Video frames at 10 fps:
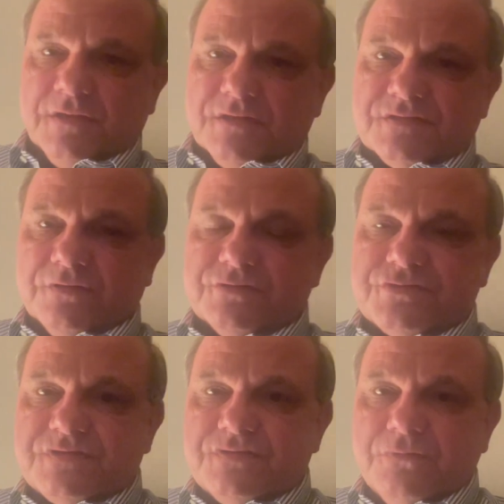
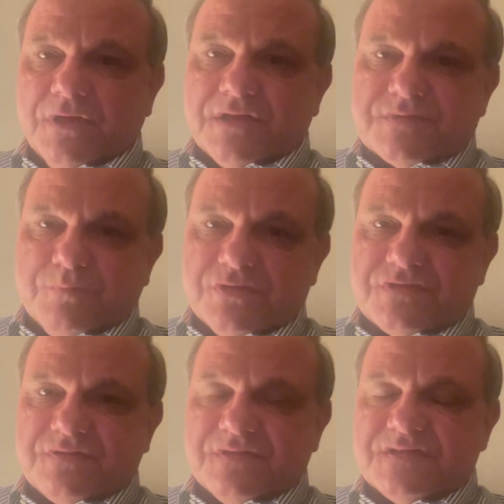soldiers who are
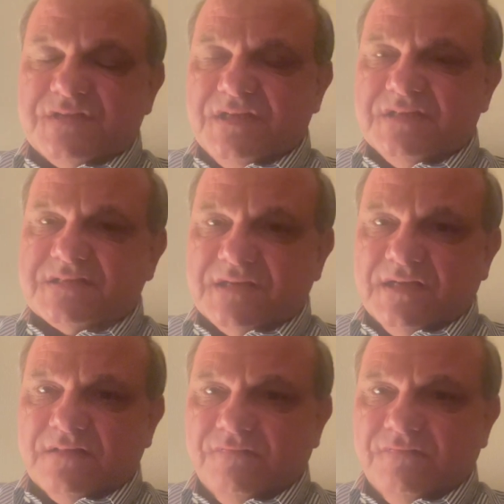exposed to this inside the